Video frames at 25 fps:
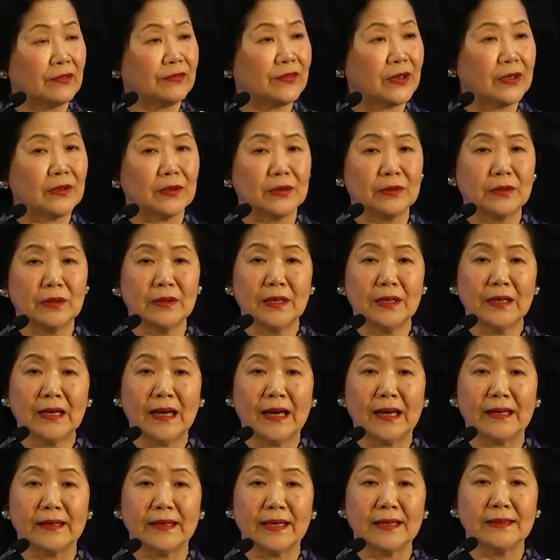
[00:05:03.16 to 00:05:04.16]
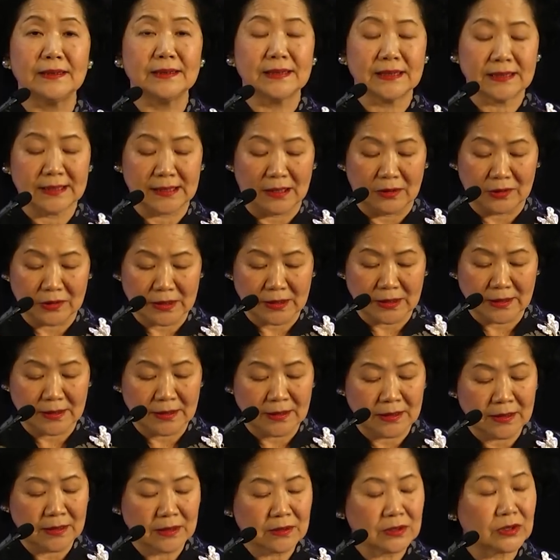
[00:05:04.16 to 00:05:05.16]
view, an insult
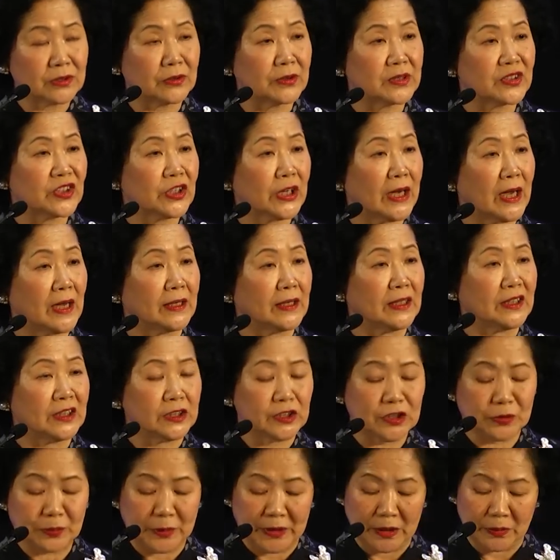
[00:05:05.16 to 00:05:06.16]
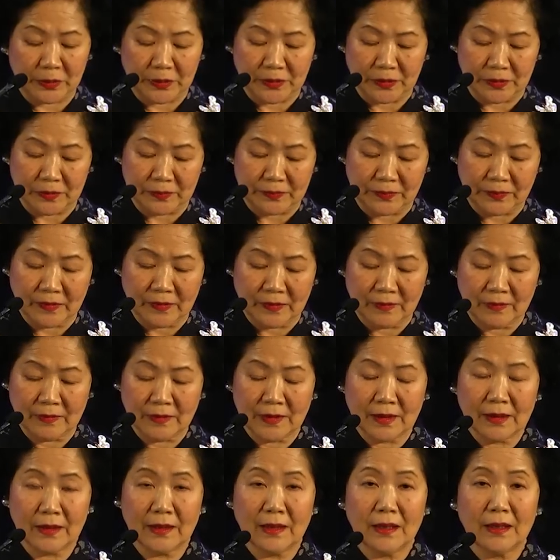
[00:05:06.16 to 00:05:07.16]
to the Chinese people.
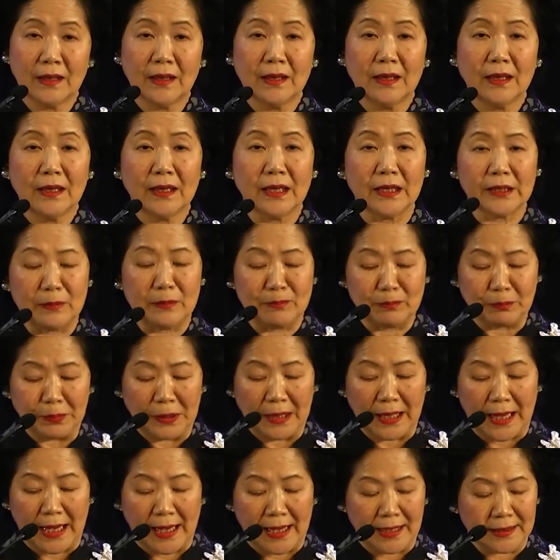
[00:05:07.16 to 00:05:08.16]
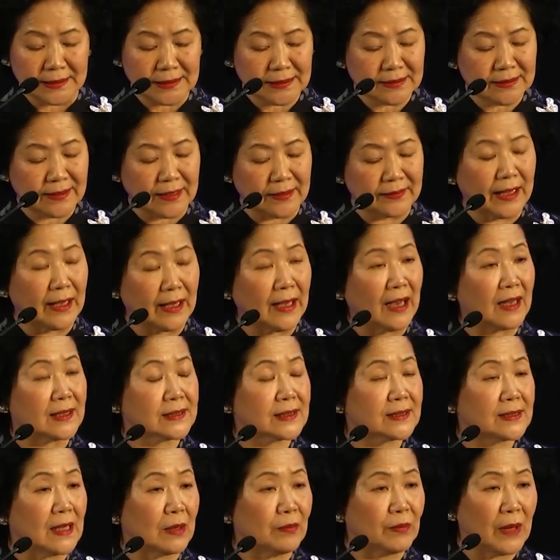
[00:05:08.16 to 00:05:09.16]
It implies that they are
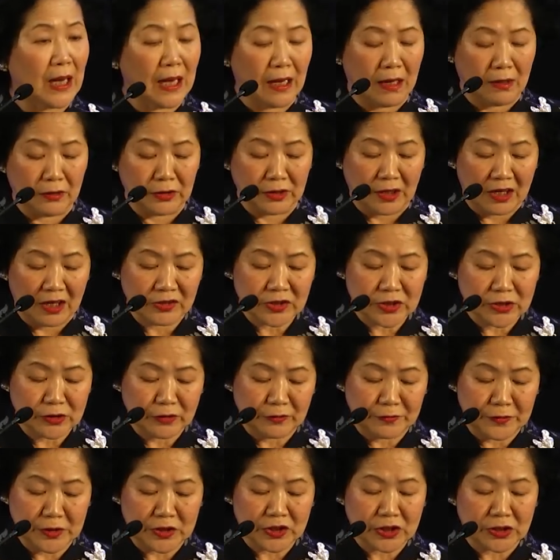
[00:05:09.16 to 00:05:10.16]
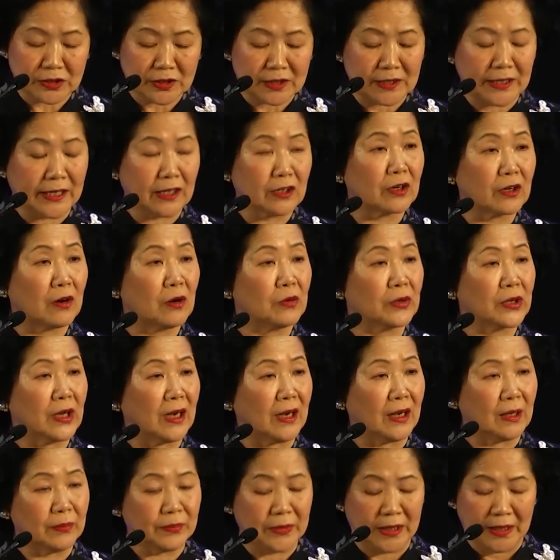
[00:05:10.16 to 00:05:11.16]
somehow not sufficiently grown
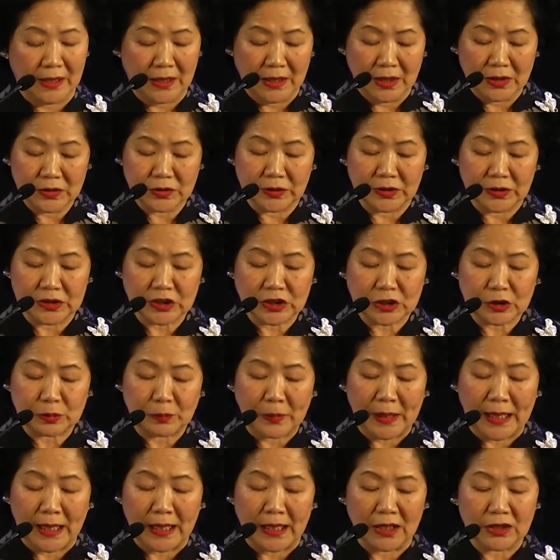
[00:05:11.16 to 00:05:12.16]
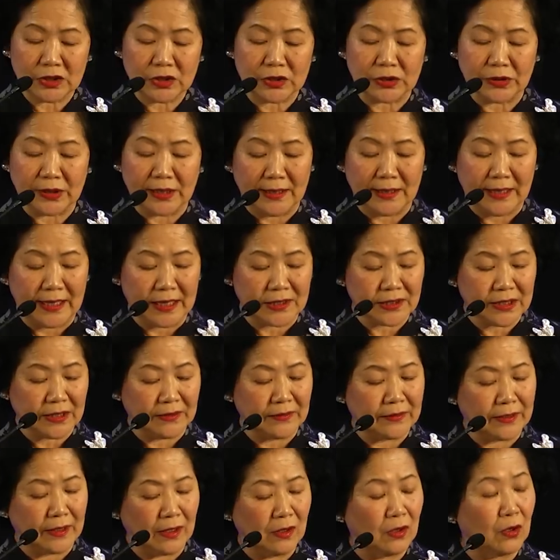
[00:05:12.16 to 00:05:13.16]
up to aspire to electing
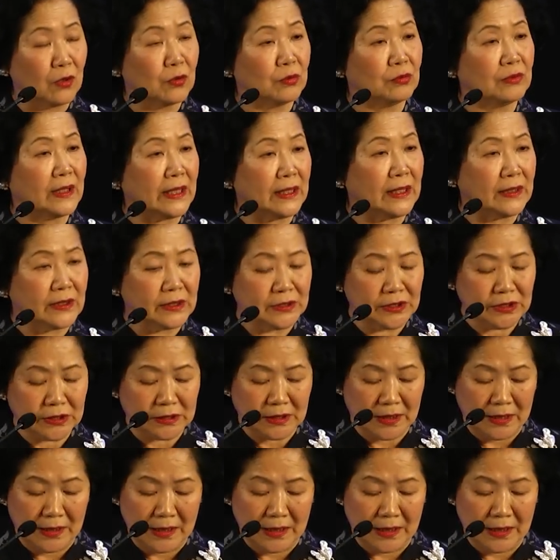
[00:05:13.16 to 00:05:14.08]
their own leaders,